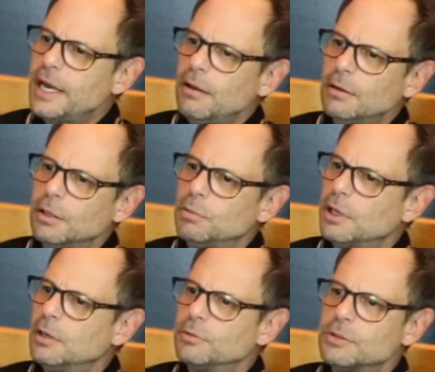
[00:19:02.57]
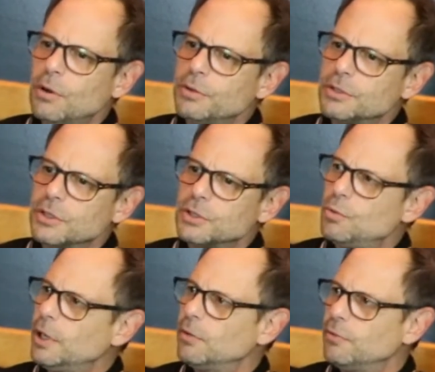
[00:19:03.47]
talented, but he was always just
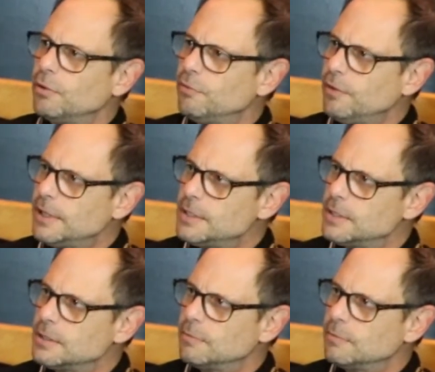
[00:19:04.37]
swinging for the fences